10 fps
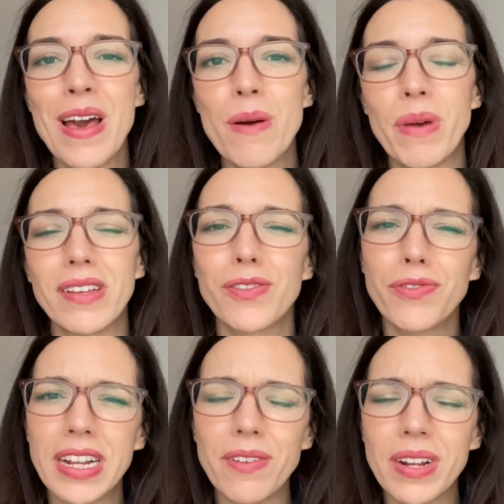But it's
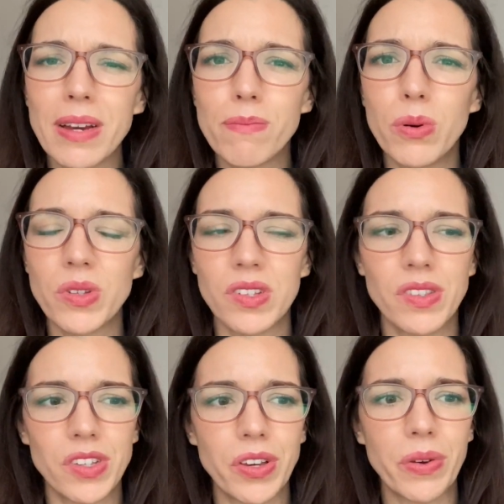really important
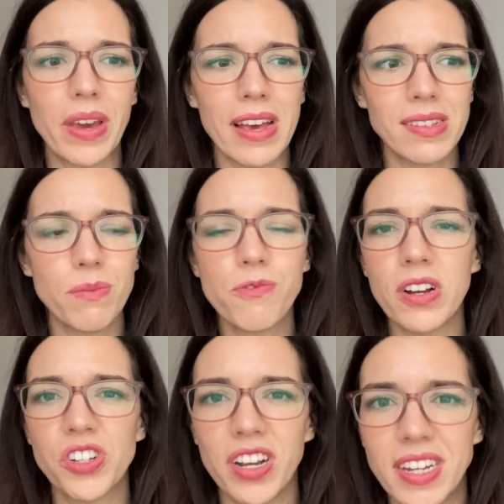to get some
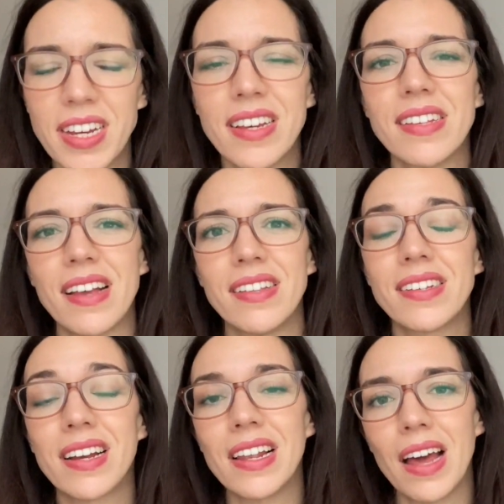fresh ideas and
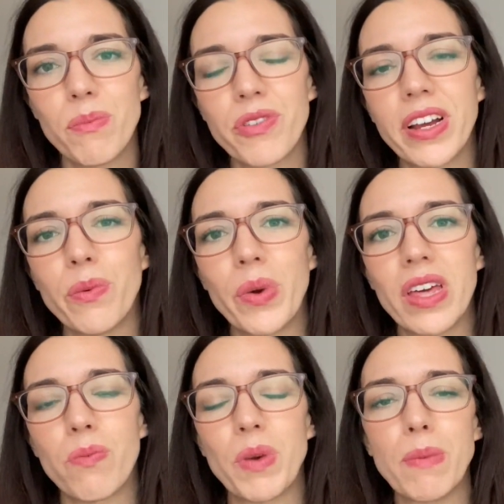to collaborate
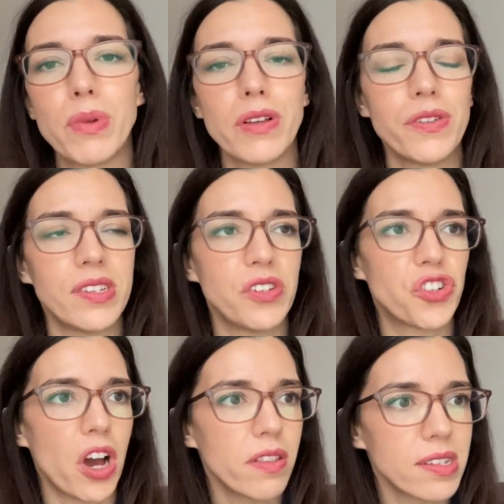with people who
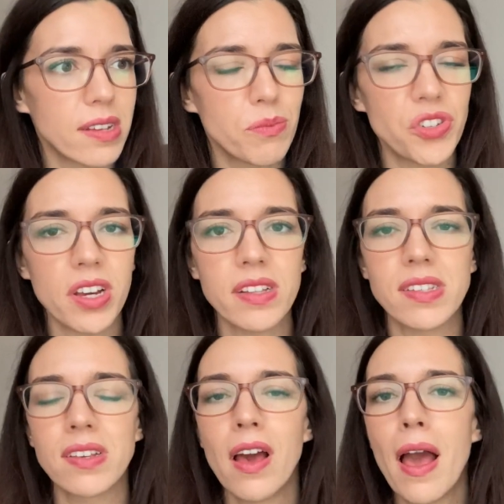teach other
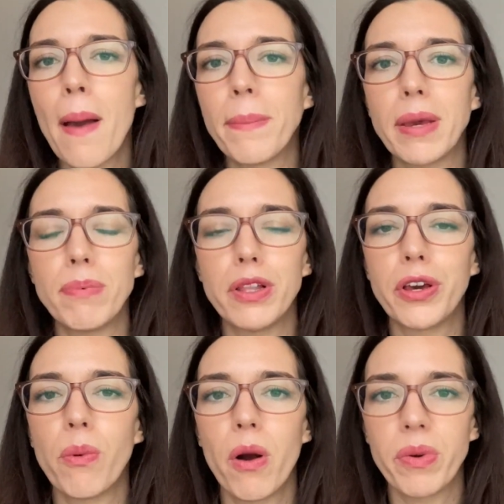subjects, people
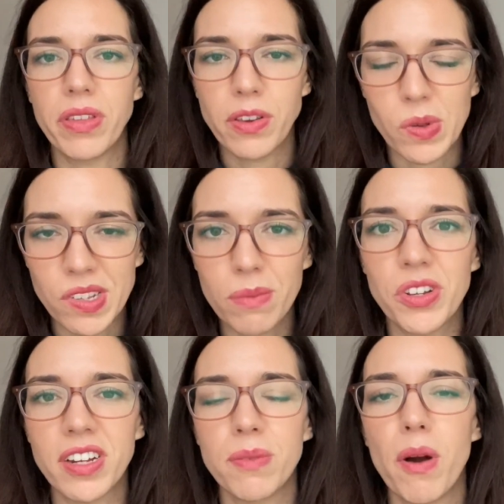who are within your
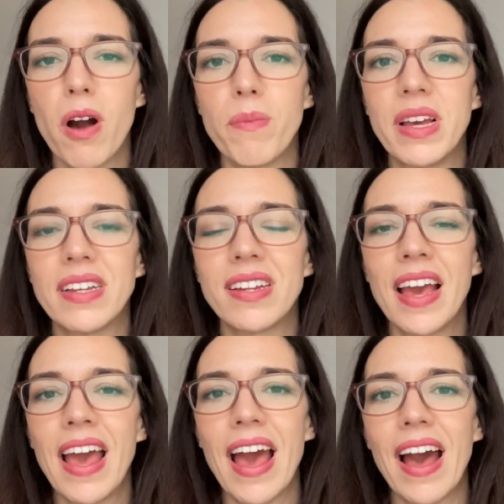subject department.
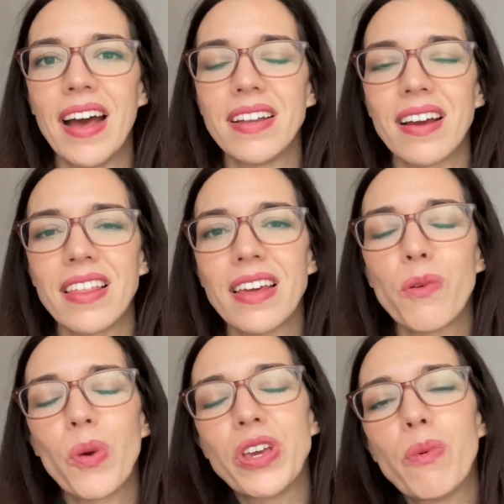And I think
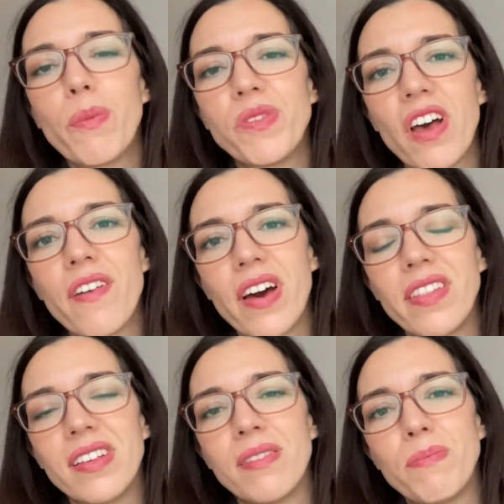when you observe
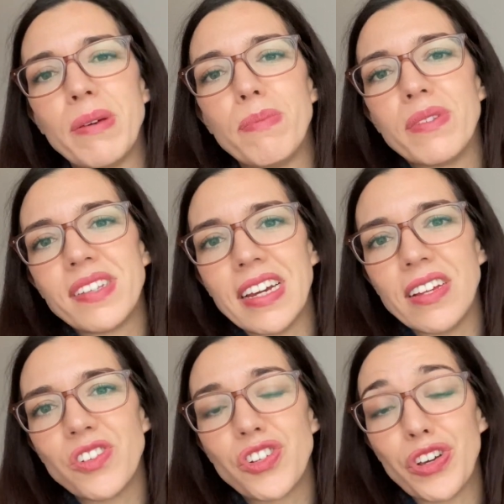other people
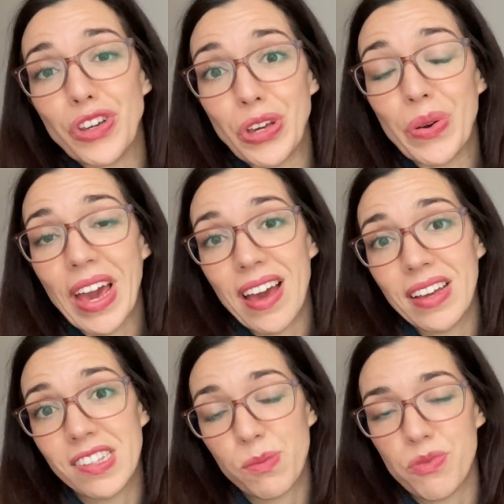teach, you get
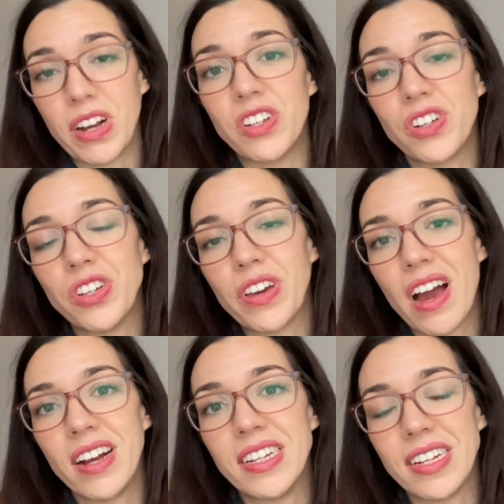inspiration, you
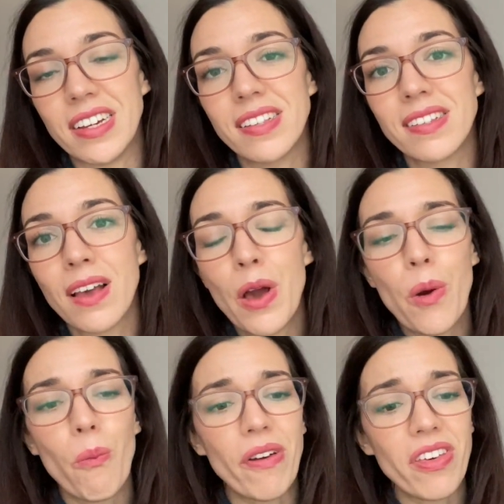get ideas,
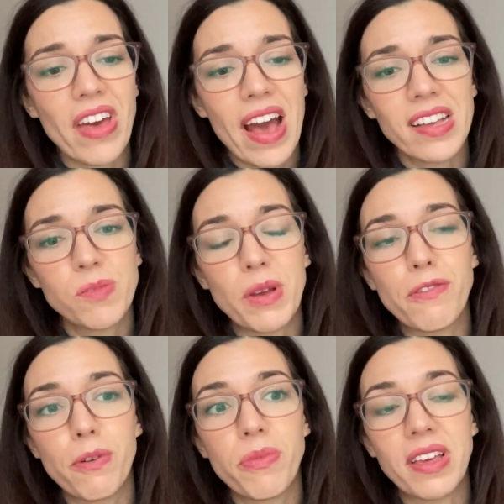whether that has been
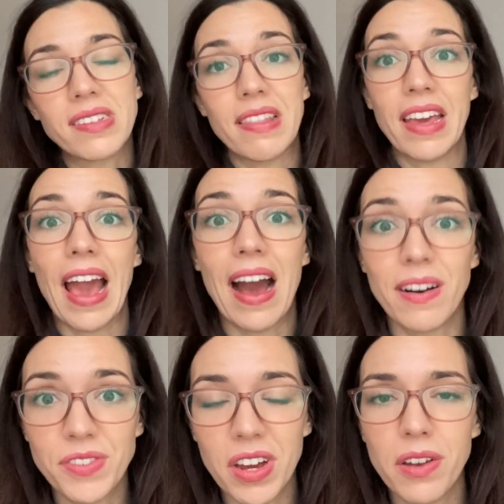from things that they
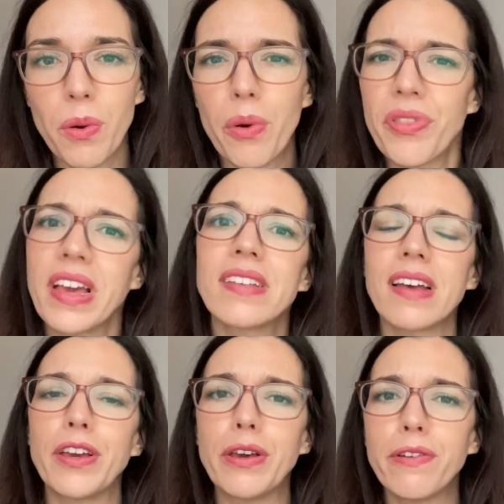have done or things
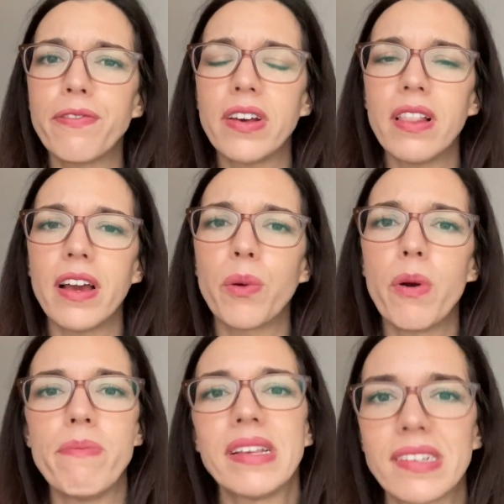that you feel like were
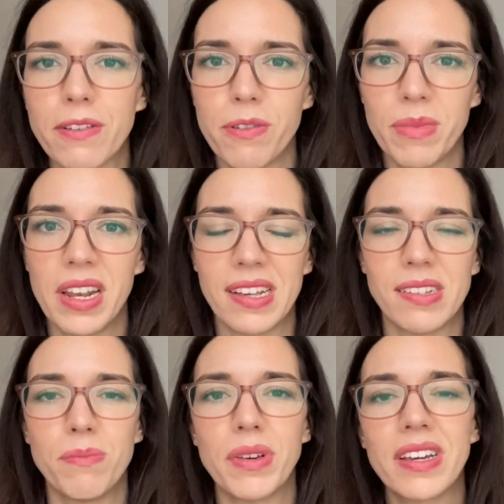missing from the
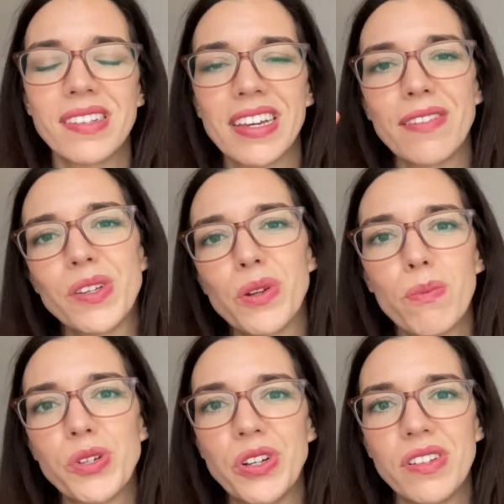lesson, because it gives you an
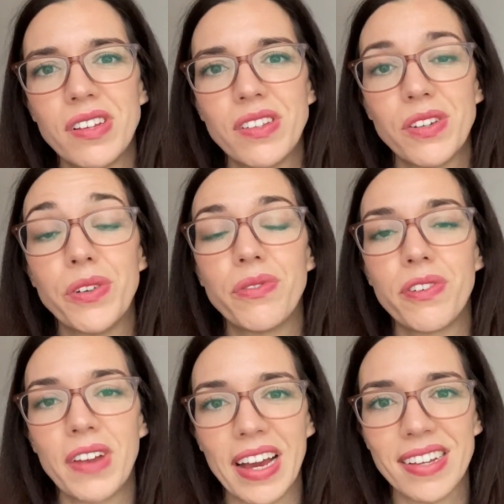opportunity to
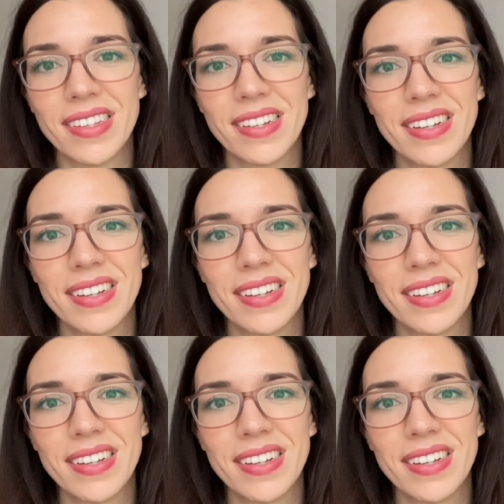reflect.